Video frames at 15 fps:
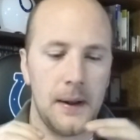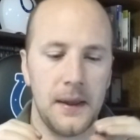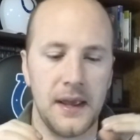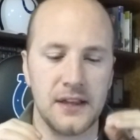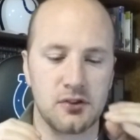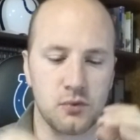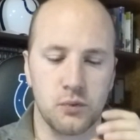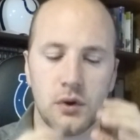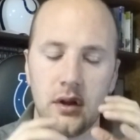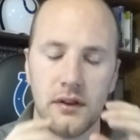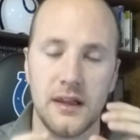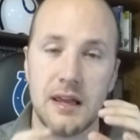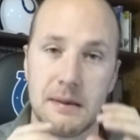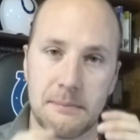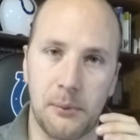It's
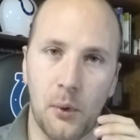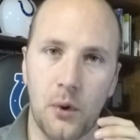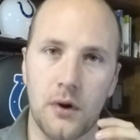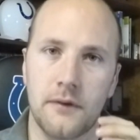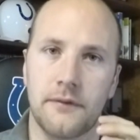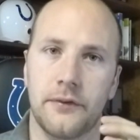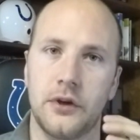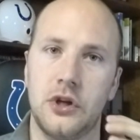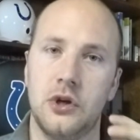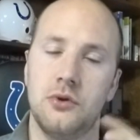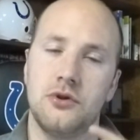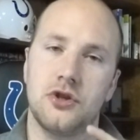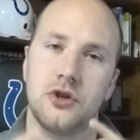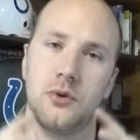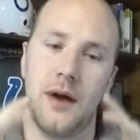really important for
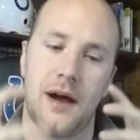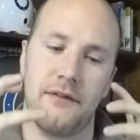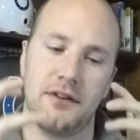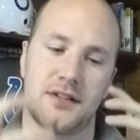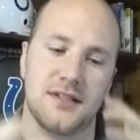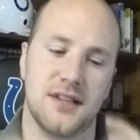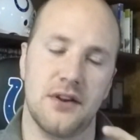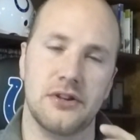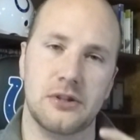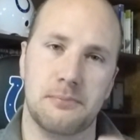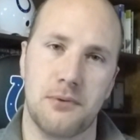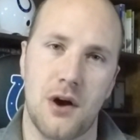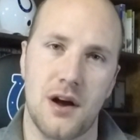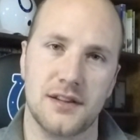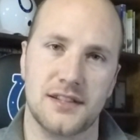you to have a sales
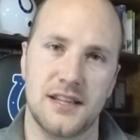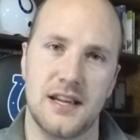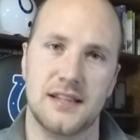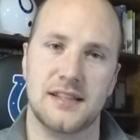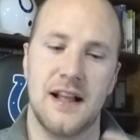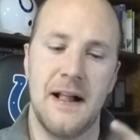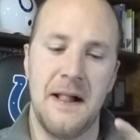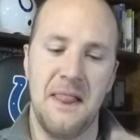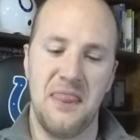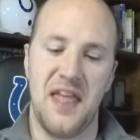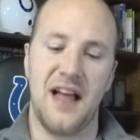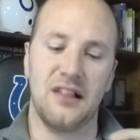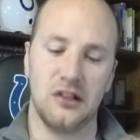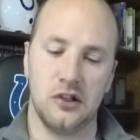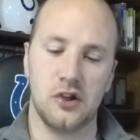process
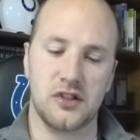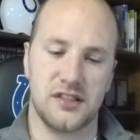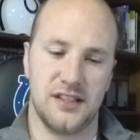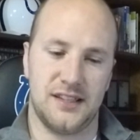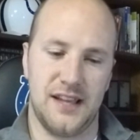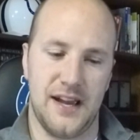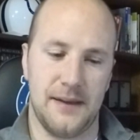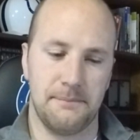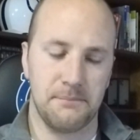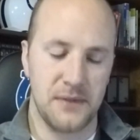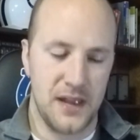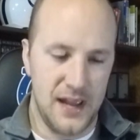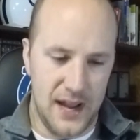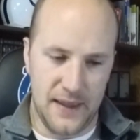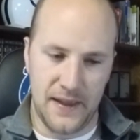that looks at
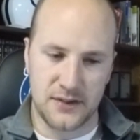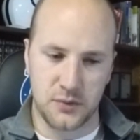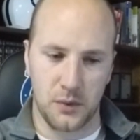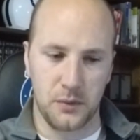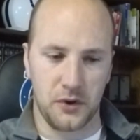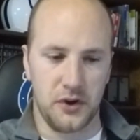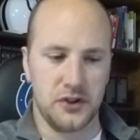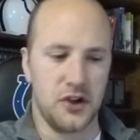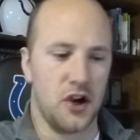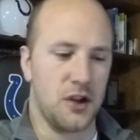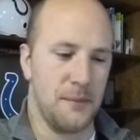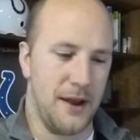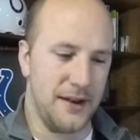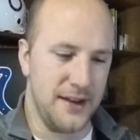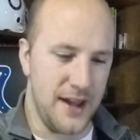that. And that's what we're going to talk
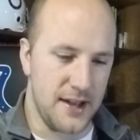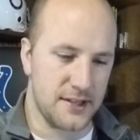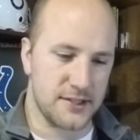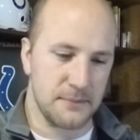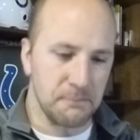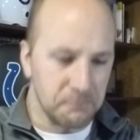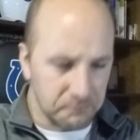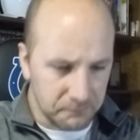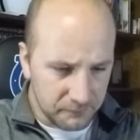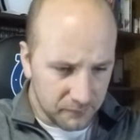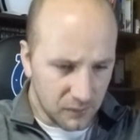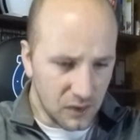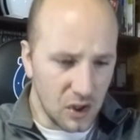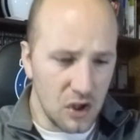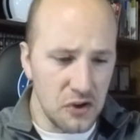about next.
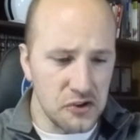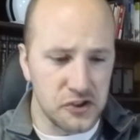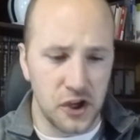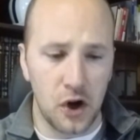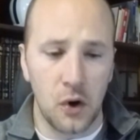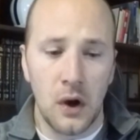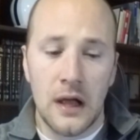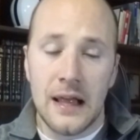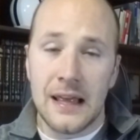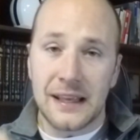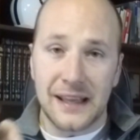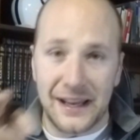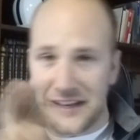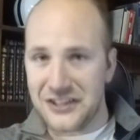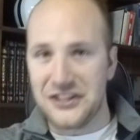So
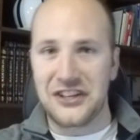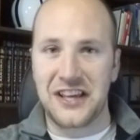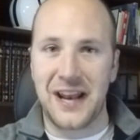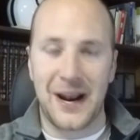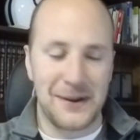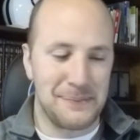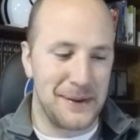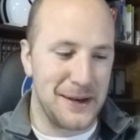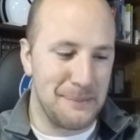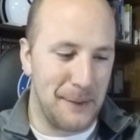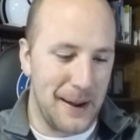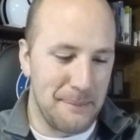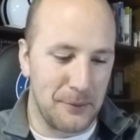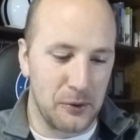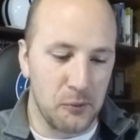I need you to get out a pen and
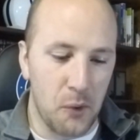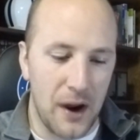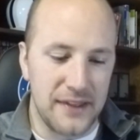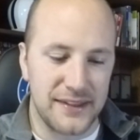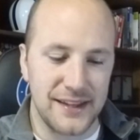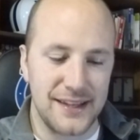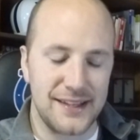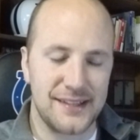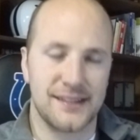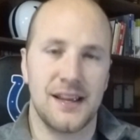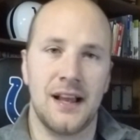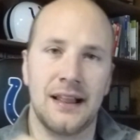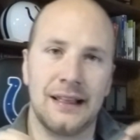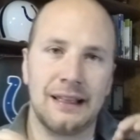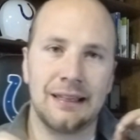paper and write these
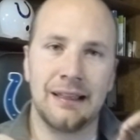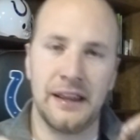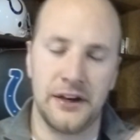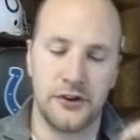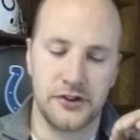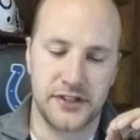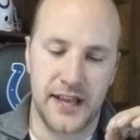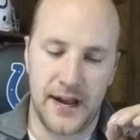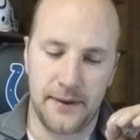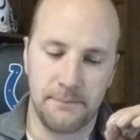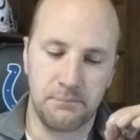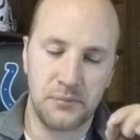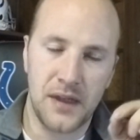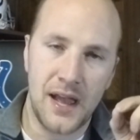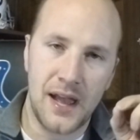letters down.